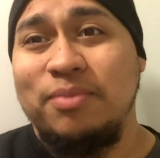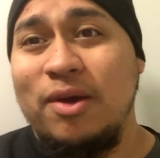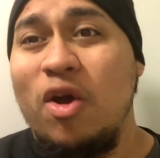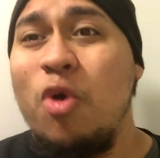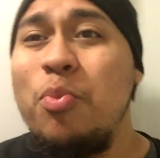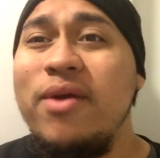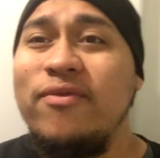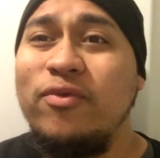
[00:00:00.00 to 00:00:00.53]
man. I
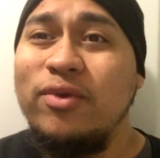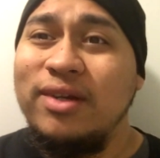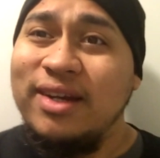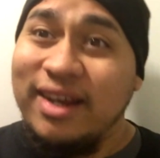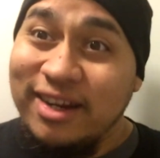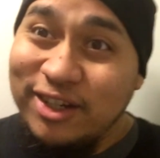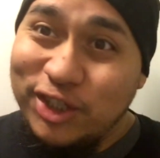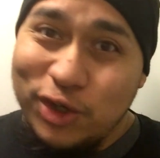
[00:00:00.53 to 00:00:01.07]
hope everyone
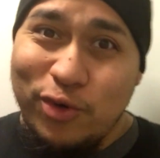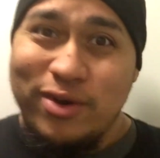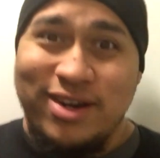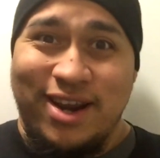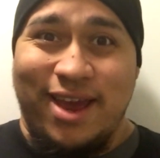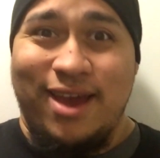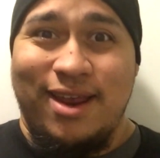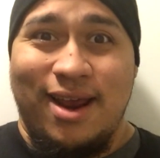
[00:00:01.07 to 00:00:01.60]
enjoyed
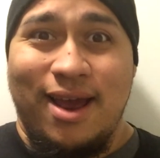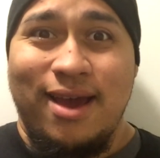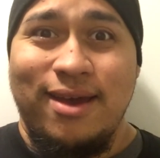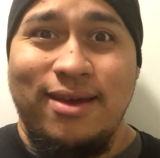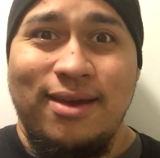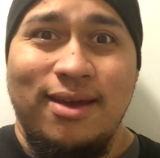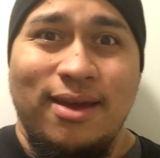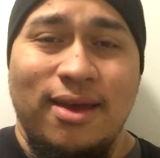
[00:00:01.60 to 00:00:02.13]
that,
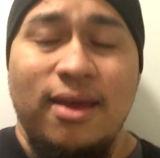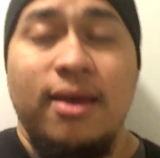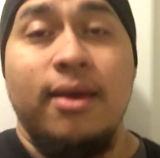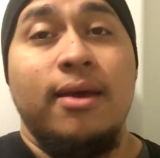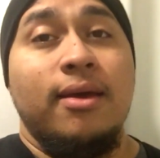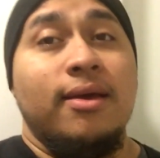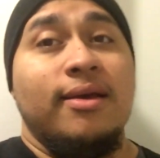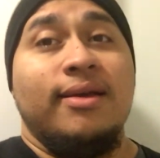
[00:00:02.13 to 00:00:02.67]
alright?
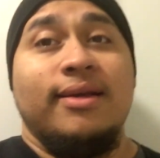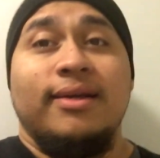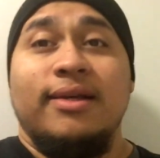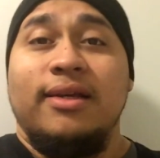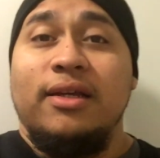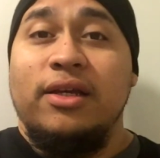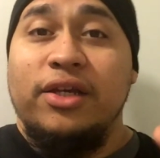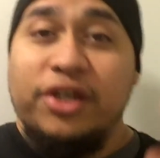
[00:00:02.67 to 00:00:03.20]

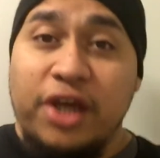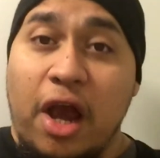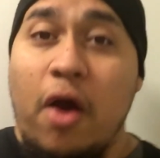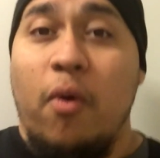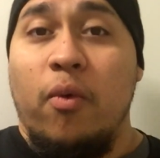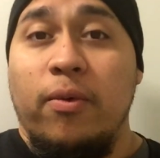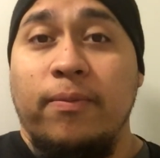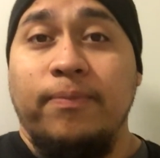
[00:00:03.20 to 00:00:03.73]

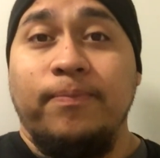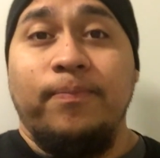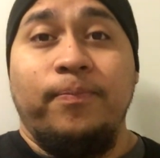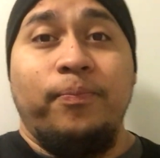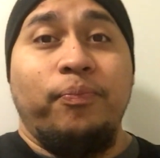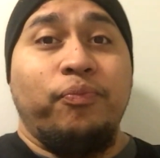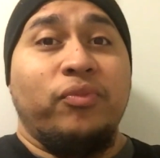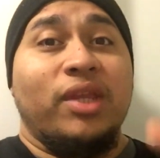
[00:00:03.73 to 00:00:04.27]
Yo,
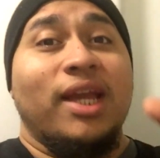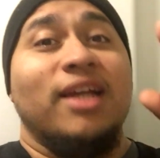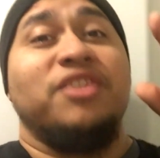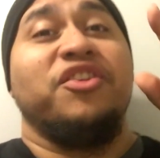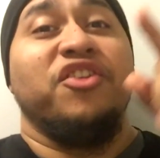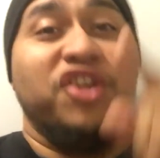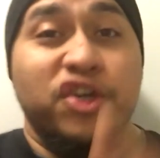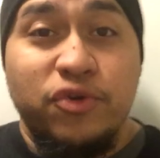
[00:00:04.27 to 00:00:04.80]
it's
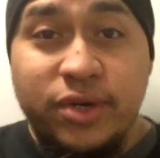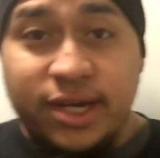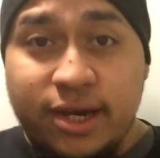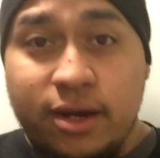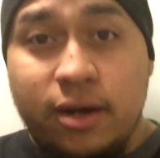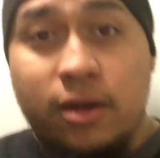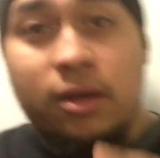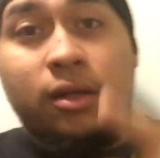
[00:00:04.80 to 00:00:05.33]
a new
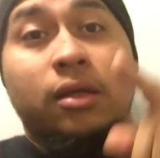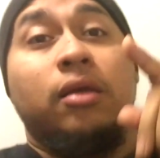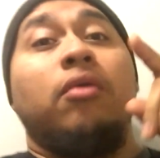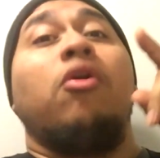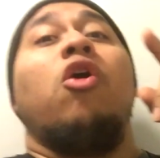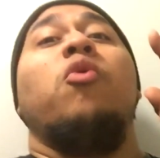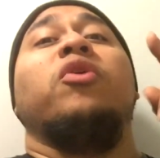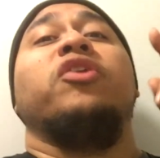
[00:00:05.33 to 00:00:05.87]
year.
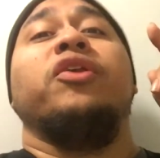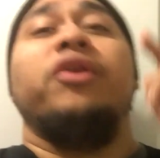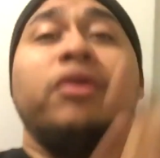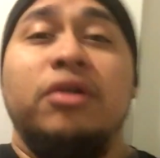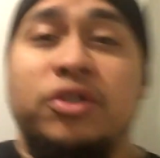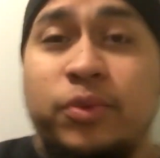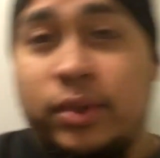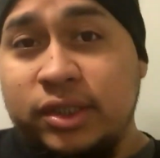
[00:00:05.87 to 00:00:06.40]
Go with the New
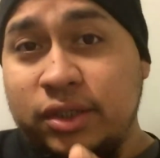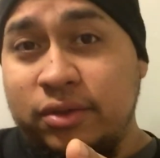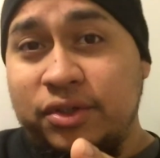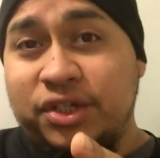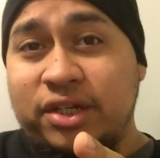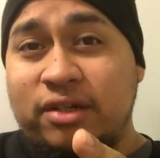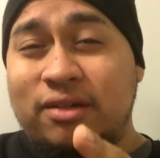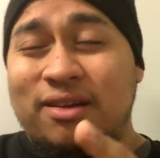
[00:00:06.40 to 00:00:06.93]
Year's
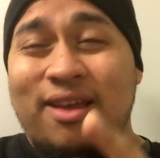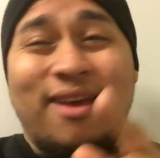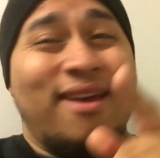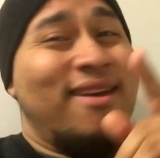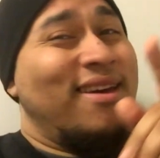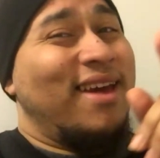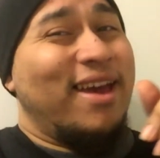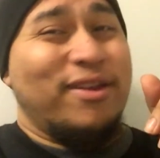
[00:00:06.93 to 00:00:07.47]
resolution
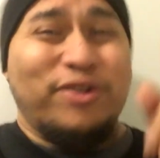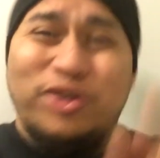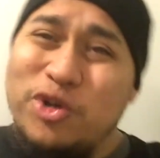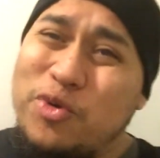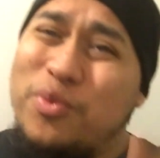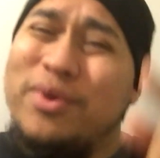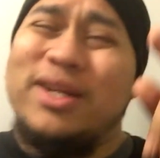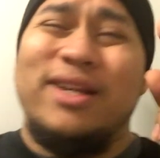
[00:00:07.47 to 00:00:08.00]
and
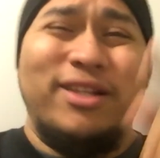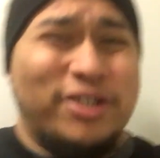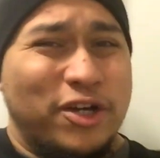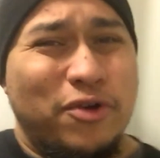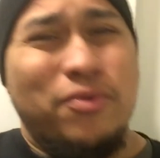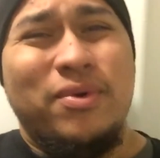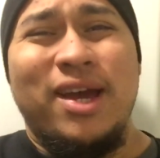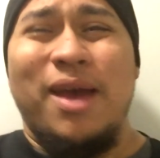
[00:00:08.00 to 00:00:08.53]
do what it
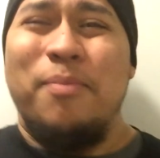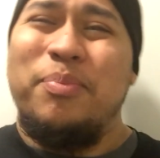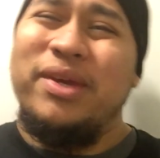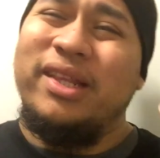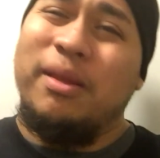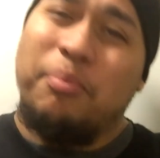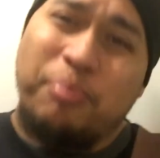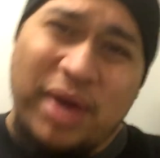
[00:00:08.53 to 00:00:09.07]
do and be
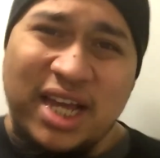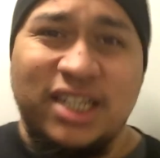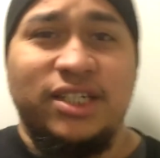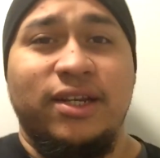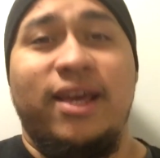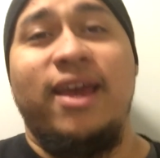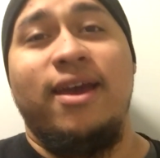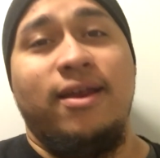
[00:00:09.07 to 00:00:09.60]
the best
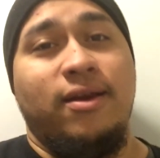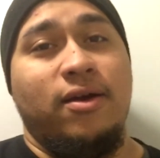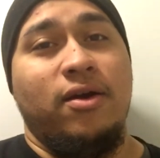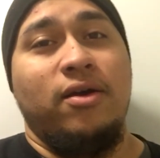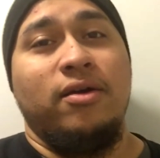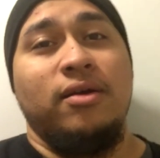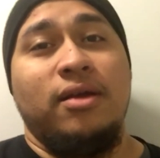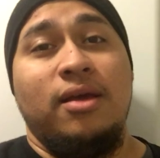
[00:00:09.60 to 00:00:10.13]
you can,
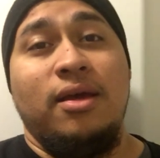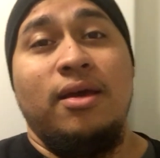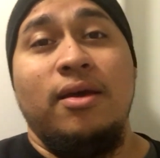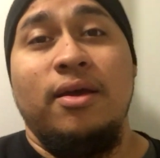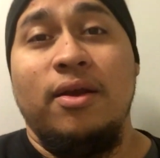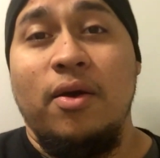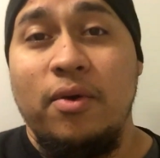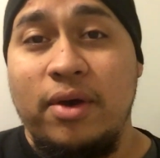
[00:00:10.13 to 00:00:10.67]
y'all.
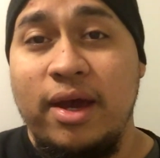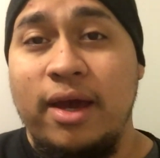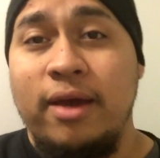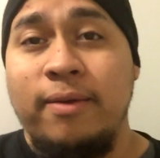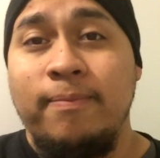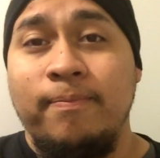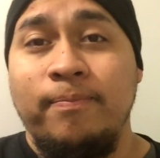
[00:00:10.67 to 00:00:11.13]
Okay?